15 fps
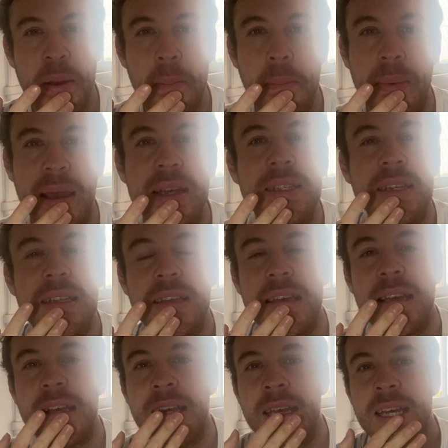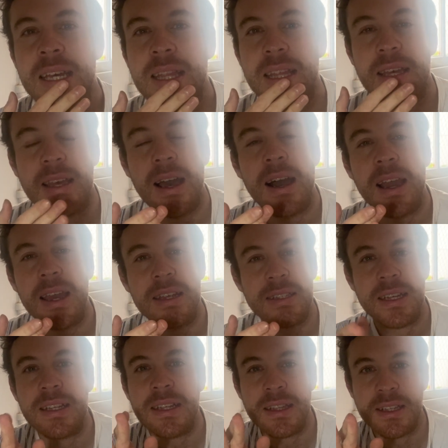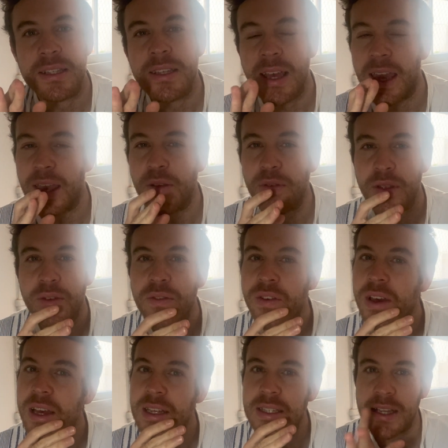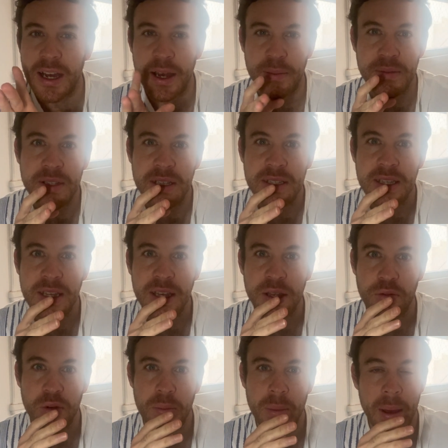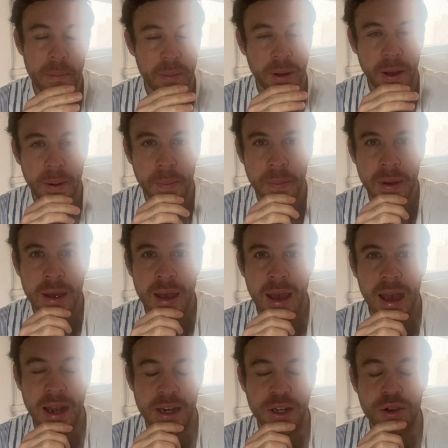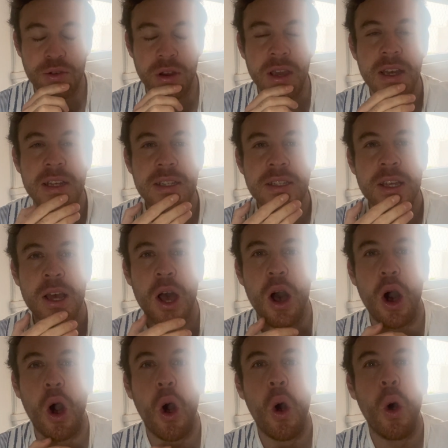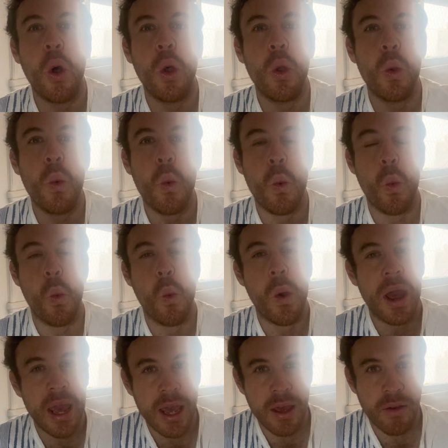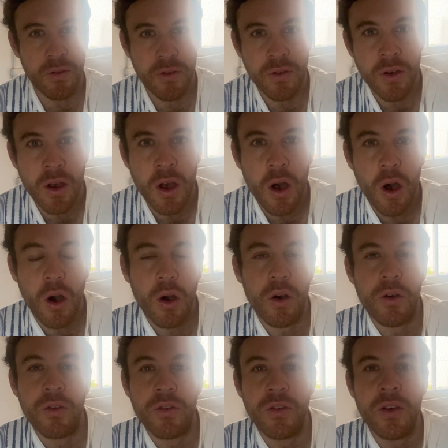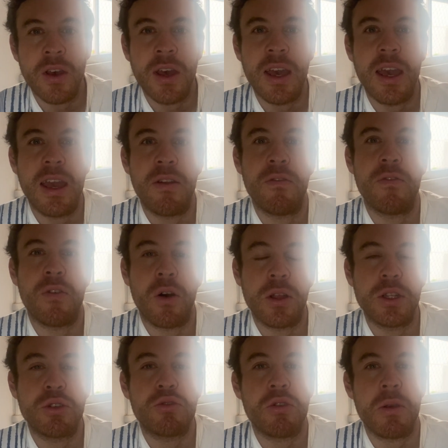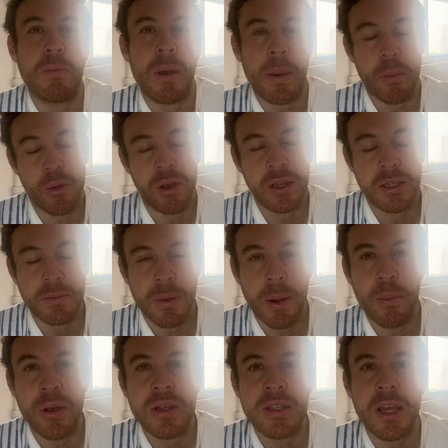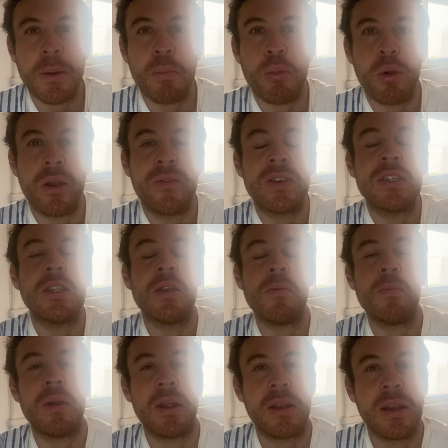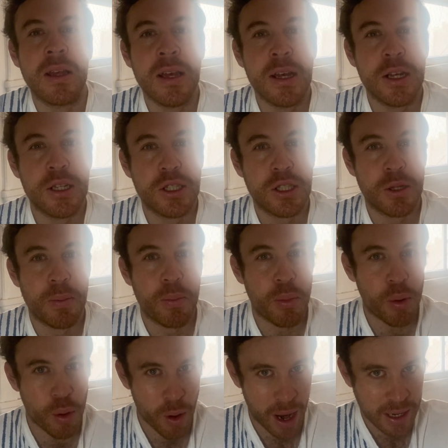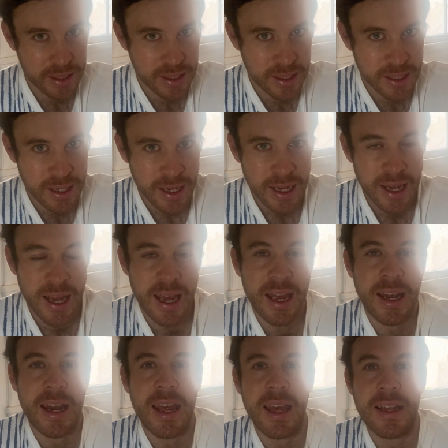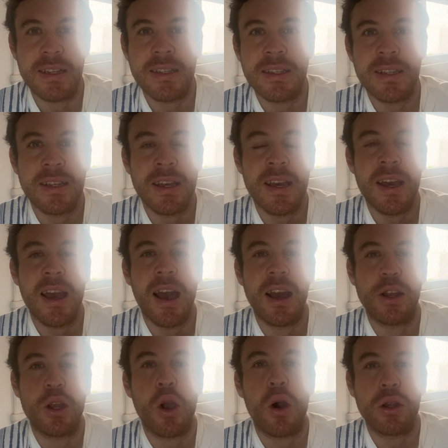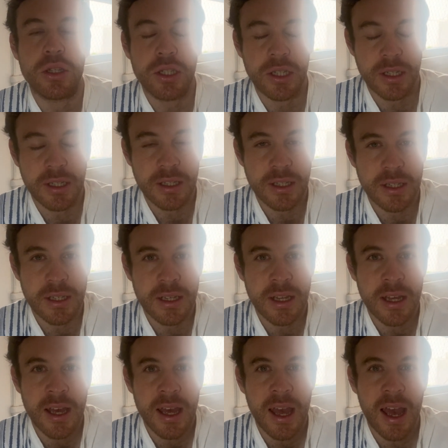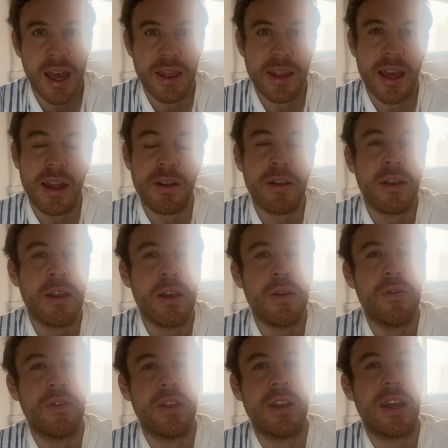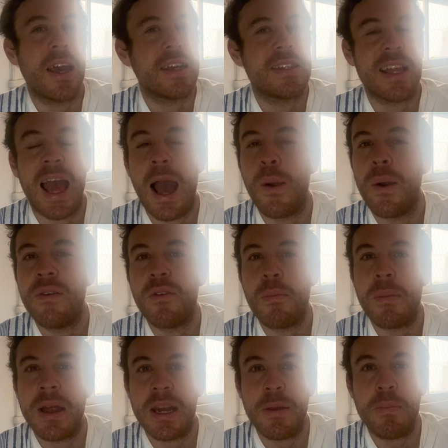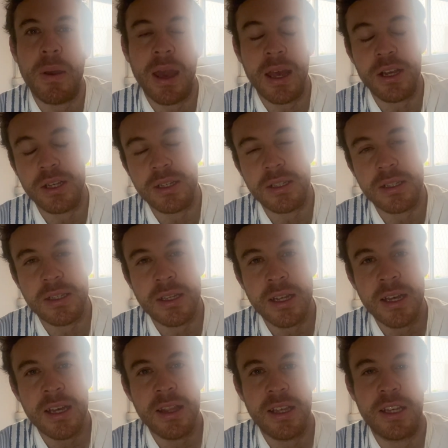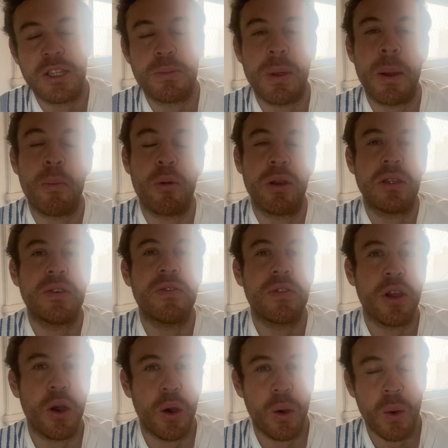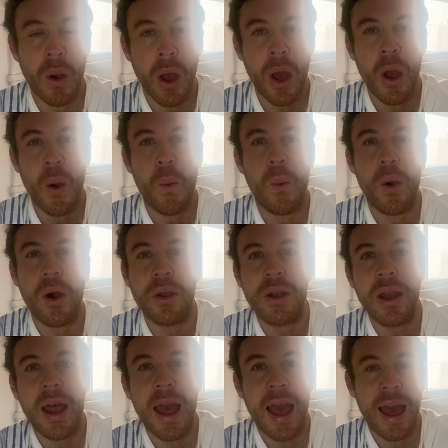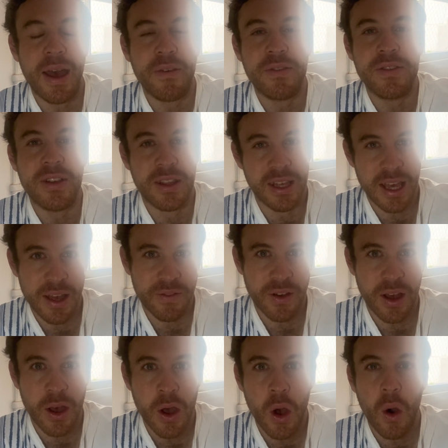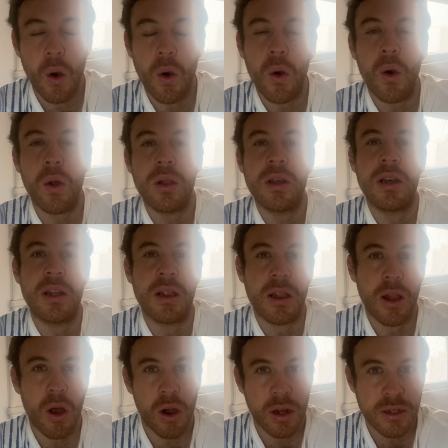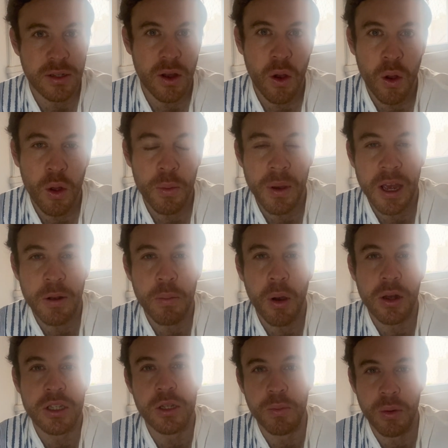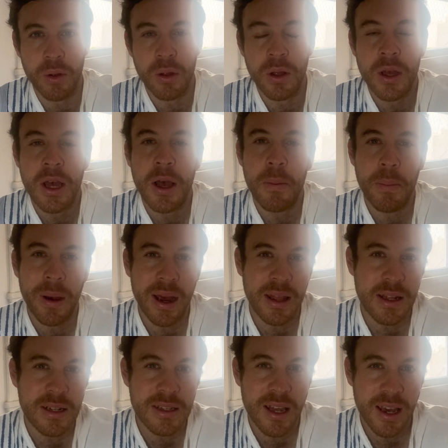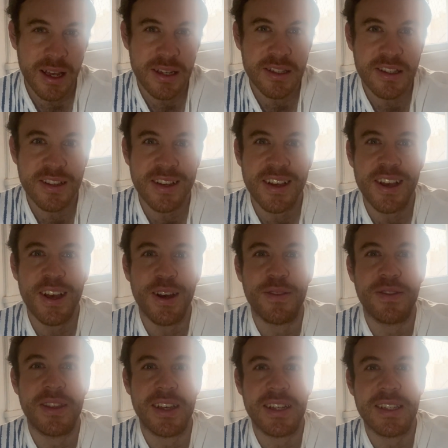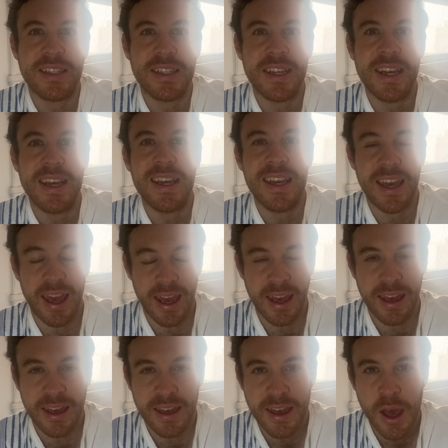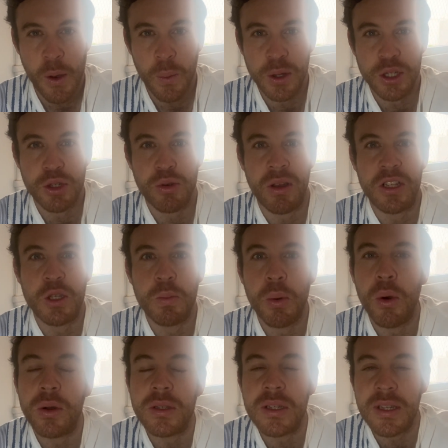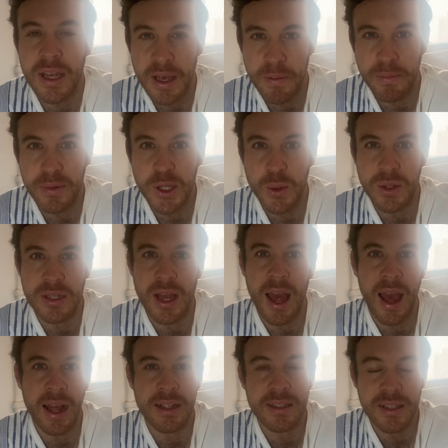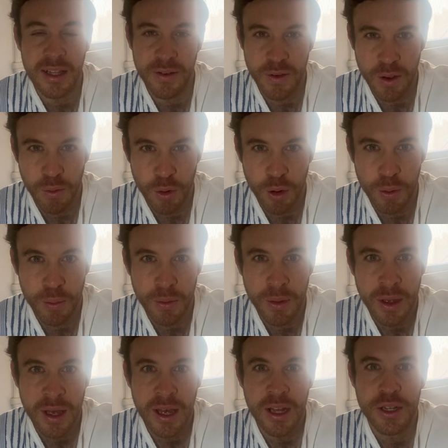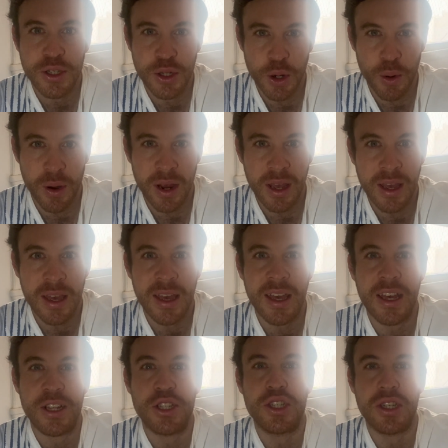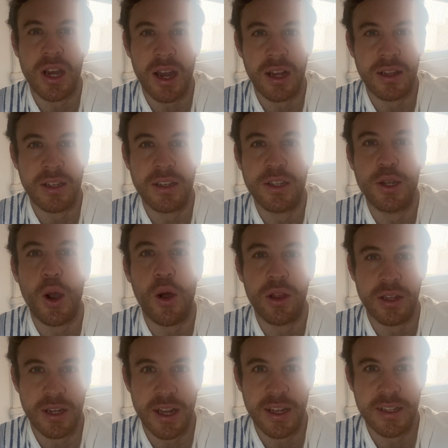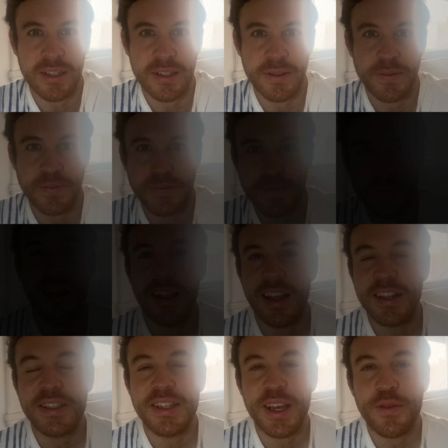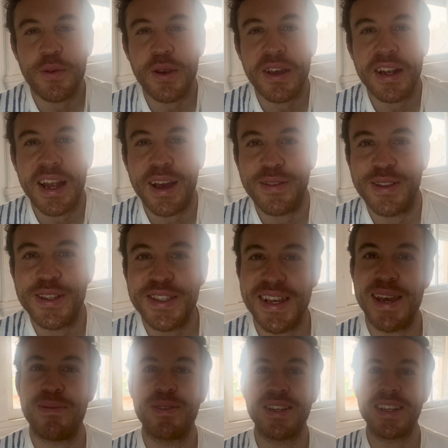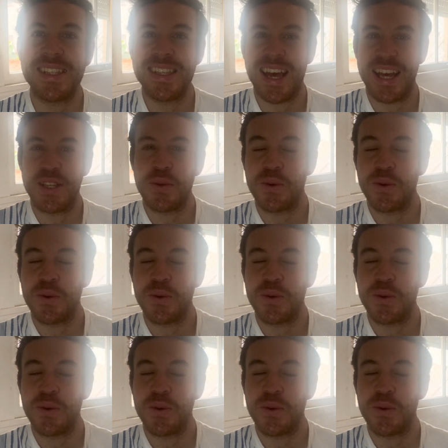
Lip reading: Basically, the guy is eating this cake for the first time since he can remember, and it triggers a whole wave of involuntary memories that have previously been suppressed in his unconscious. And then for the next however many pages, these memories flow one after the other, all unlocked, all made possible by the taste of this cake, which transported him to his aunt's living room during his childhood holidays. Let's see if we can have the same success.